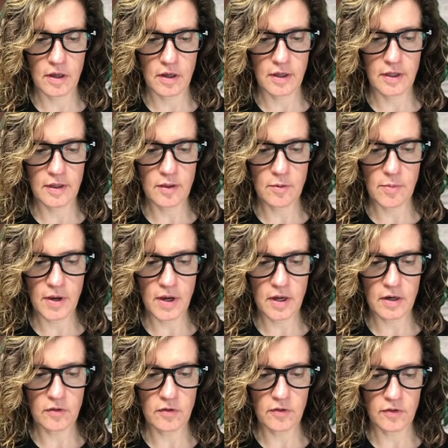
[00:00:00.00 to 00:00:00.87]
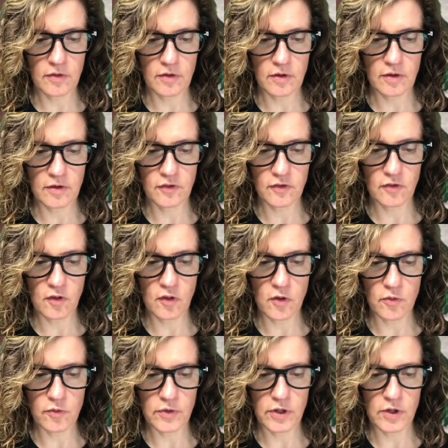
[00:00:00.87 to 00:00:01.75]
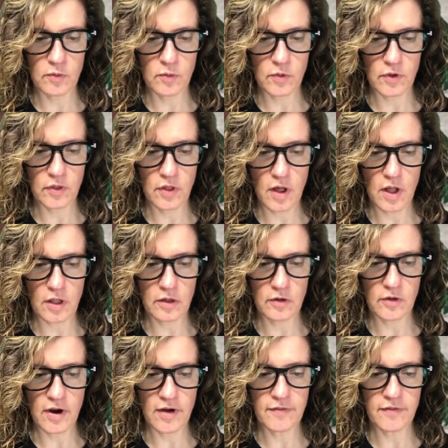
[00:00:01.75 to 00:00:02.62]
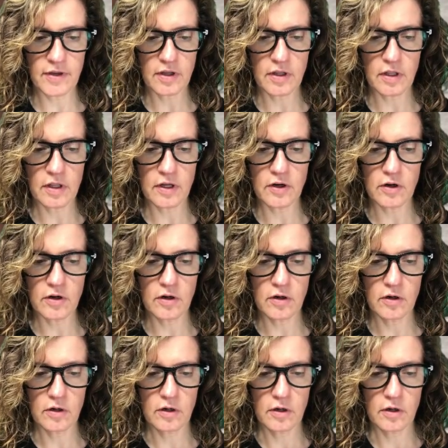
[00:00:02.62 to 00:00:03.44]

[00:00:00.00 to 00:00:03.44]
in the bottle, it's loaded with holographic glitter.